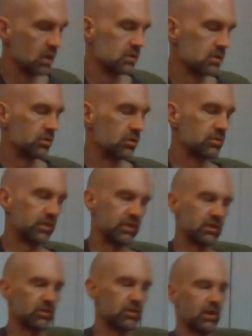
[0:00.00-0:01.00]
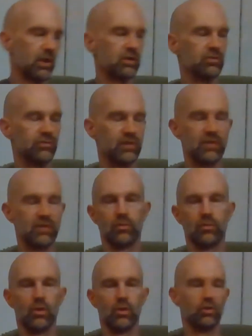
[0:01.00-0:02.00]
Those, I think, are my two
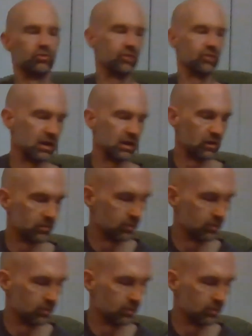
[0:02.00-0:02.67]
favorite modes right now,